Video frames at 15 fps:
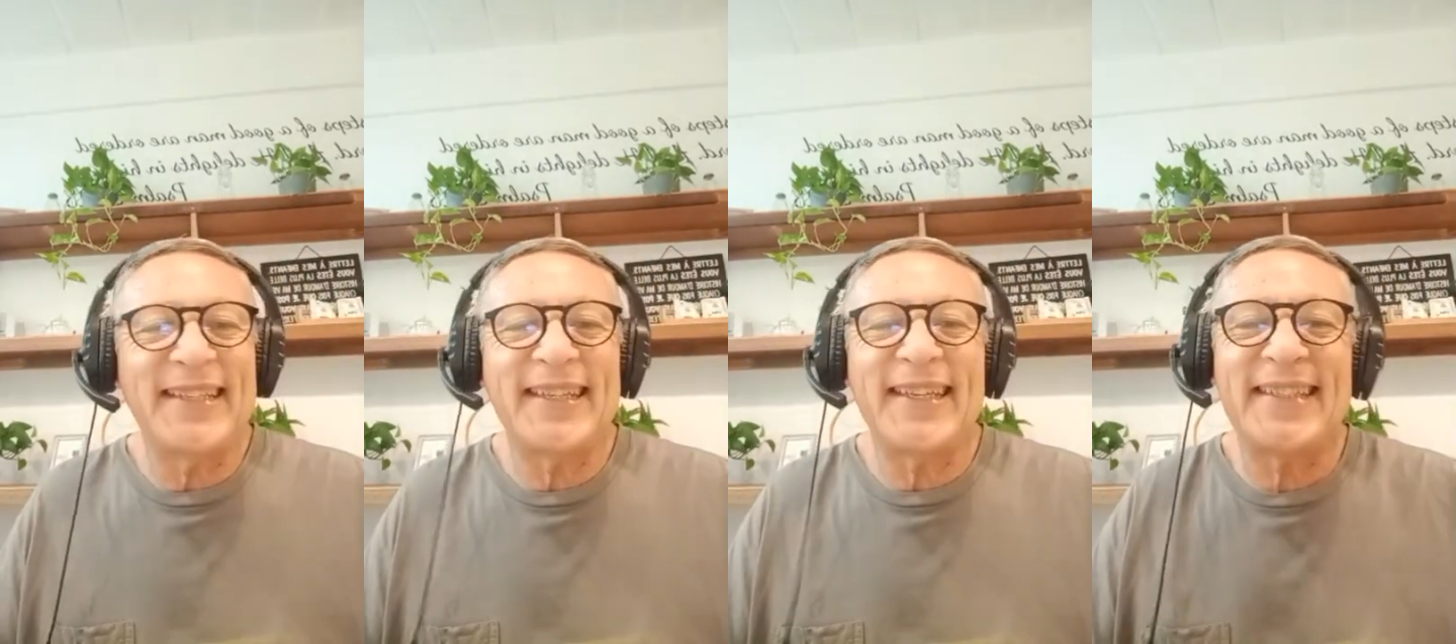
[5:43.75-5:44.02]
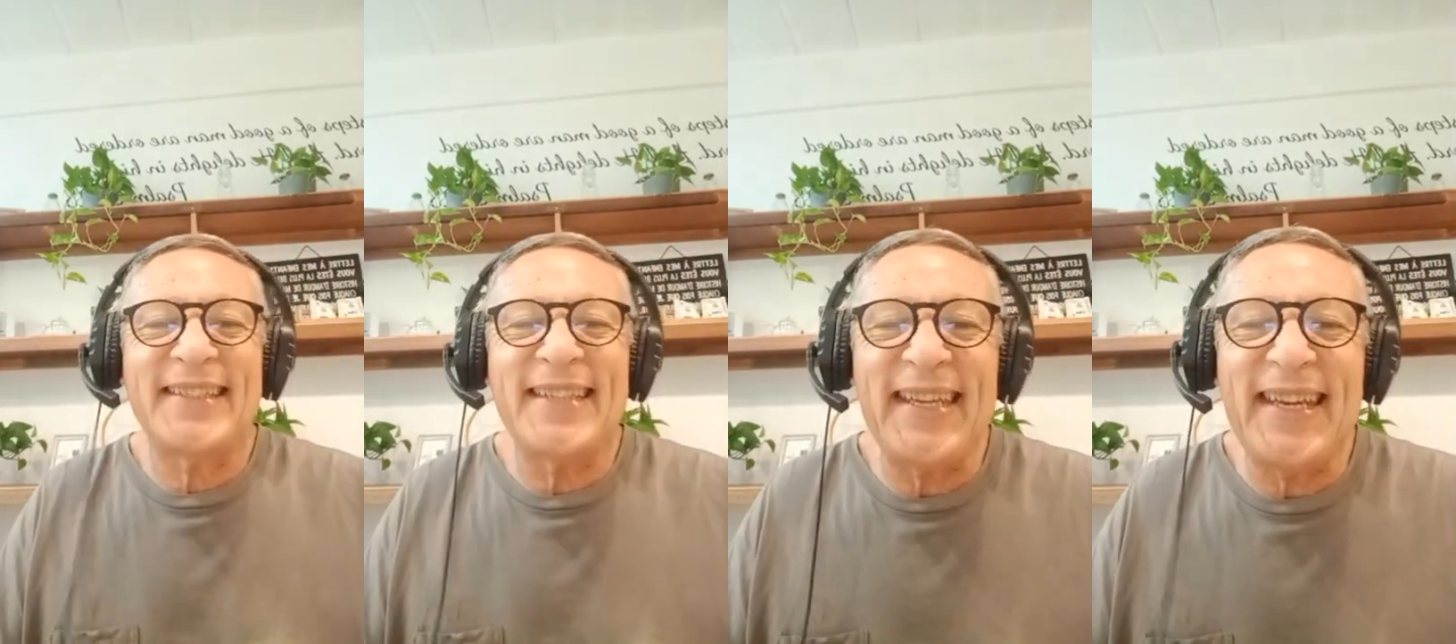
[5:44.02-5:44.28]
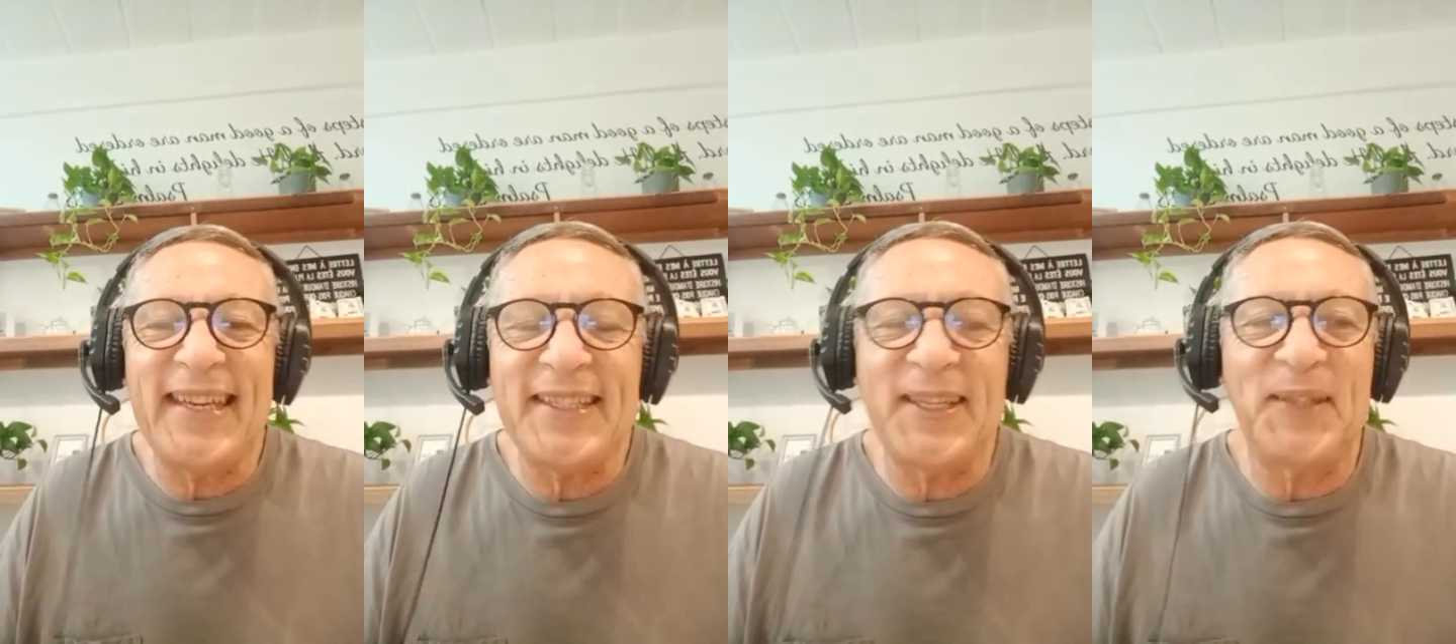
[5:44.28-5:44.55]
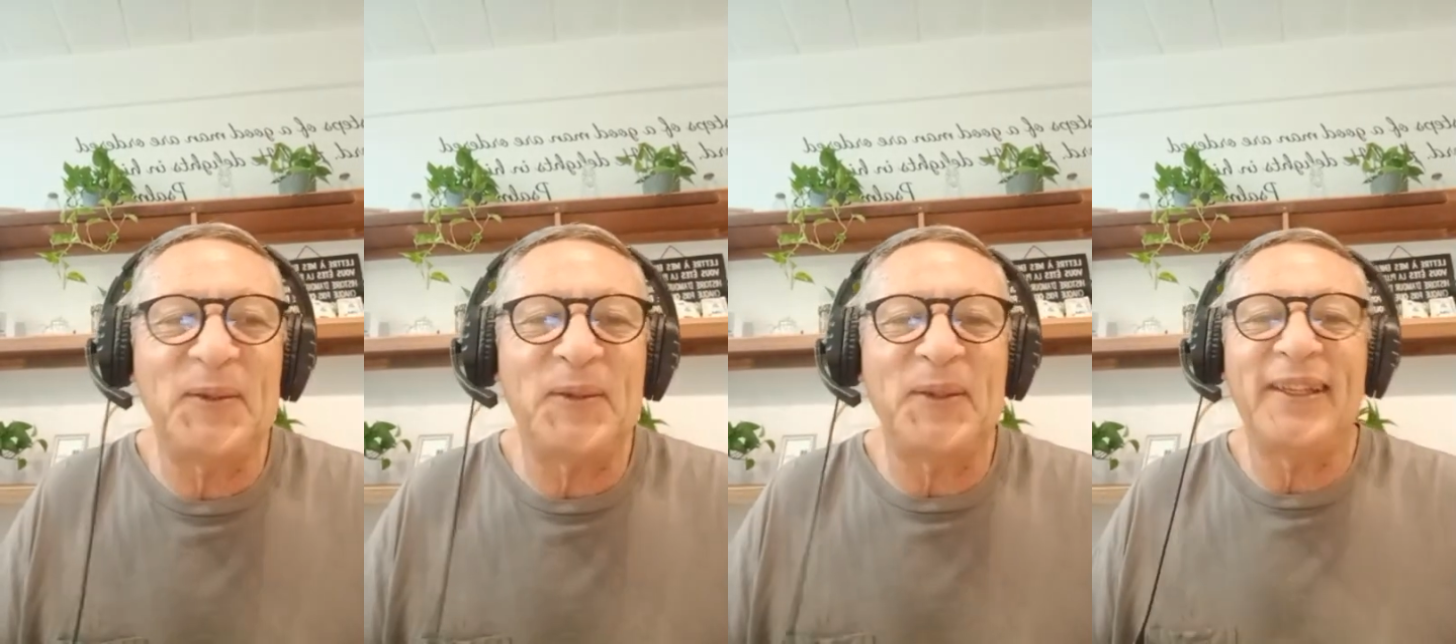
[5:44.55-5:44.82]
and disease
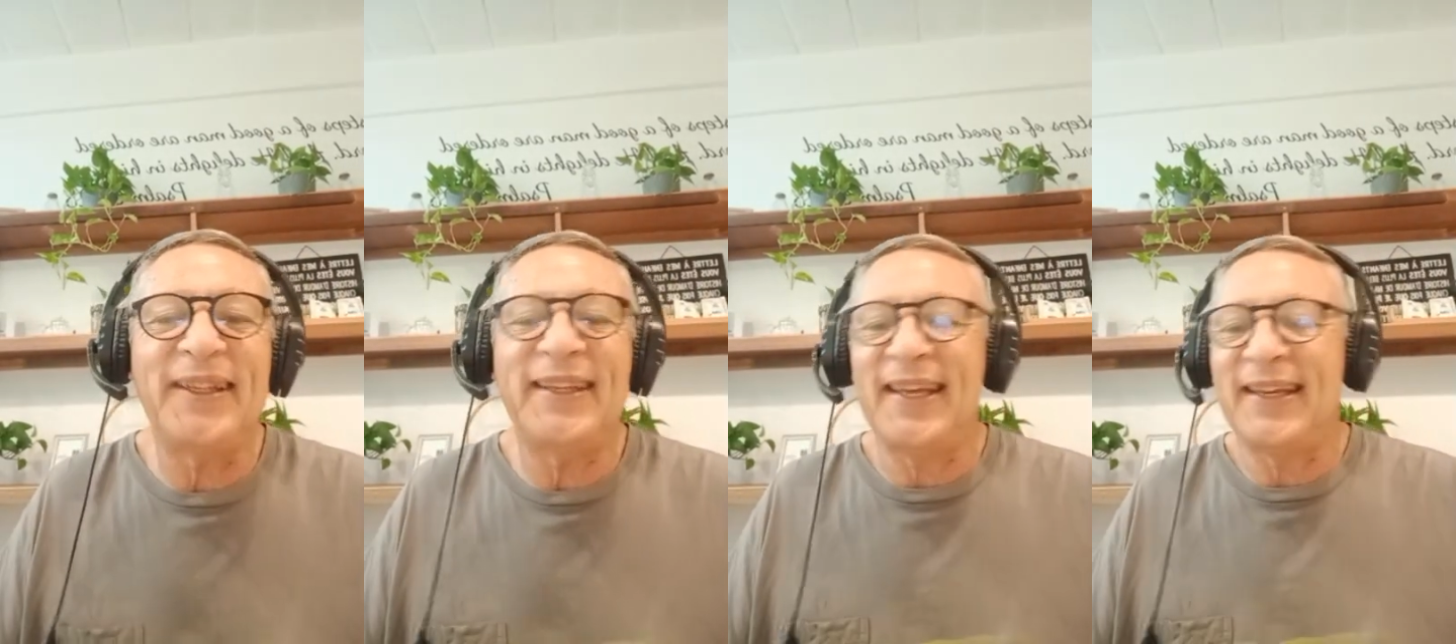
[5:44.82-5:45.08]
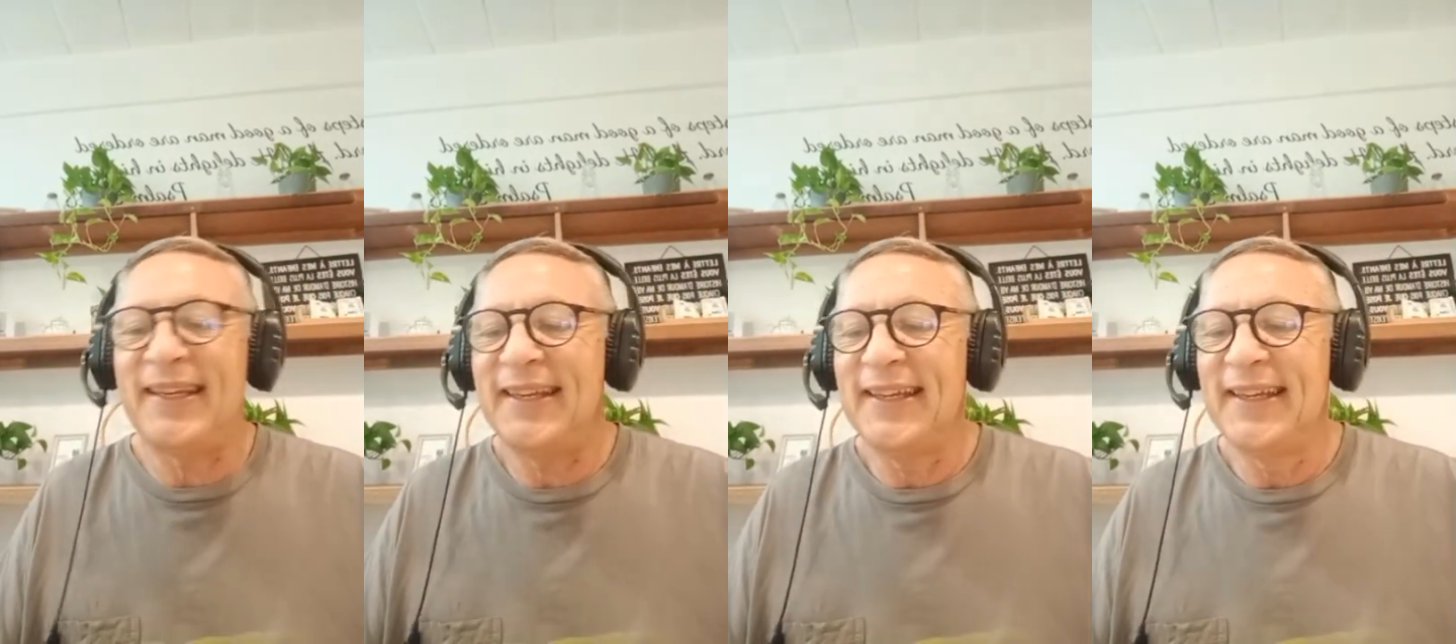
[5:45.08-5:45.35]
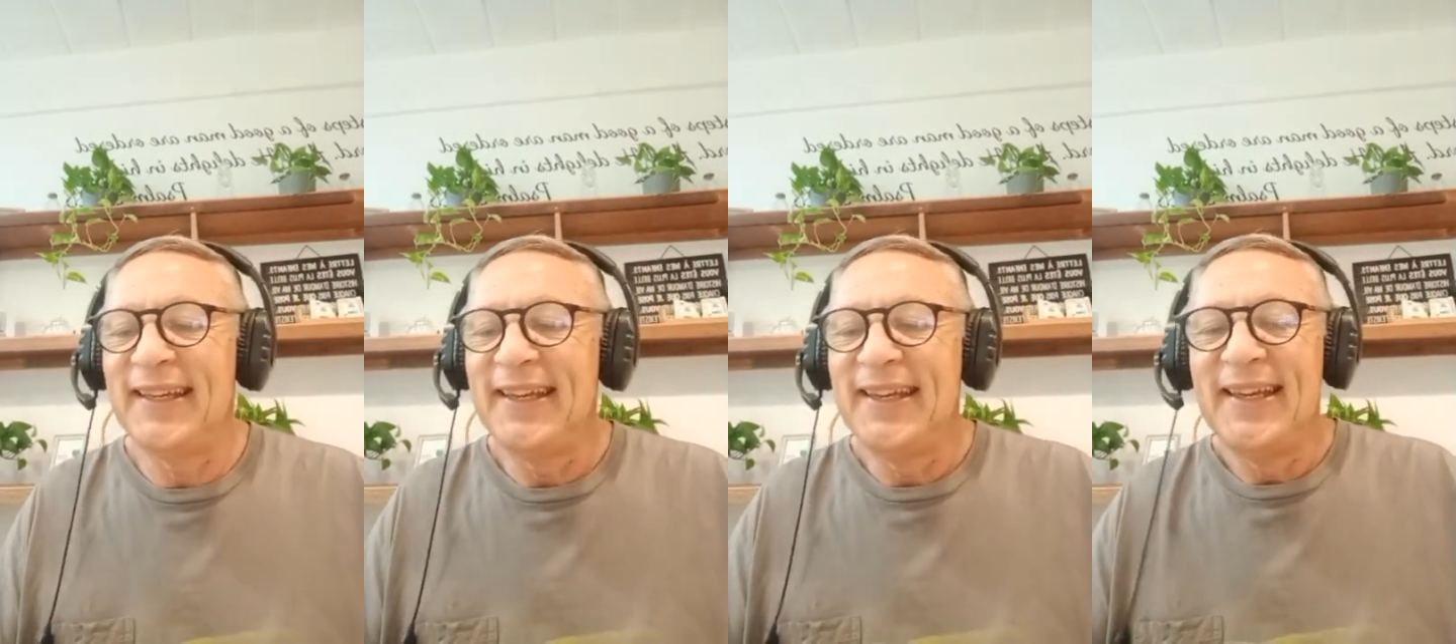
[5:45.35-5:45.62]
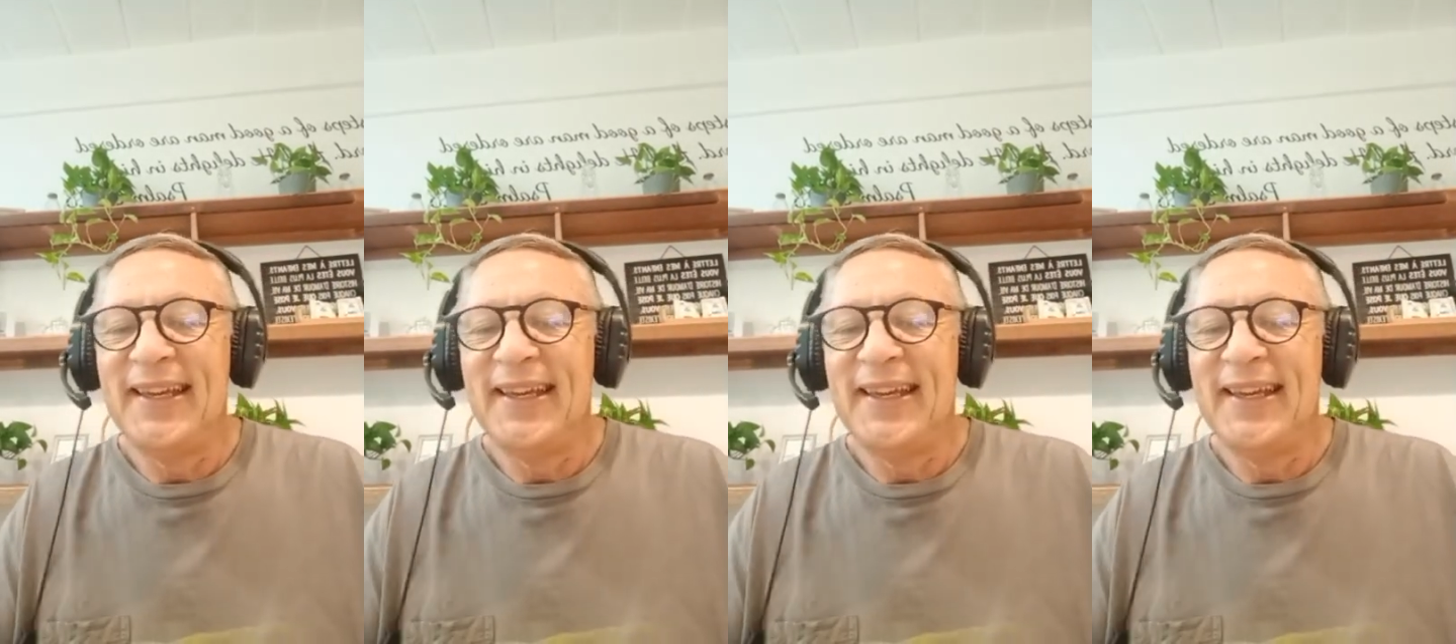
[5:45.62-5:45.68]
and all of that.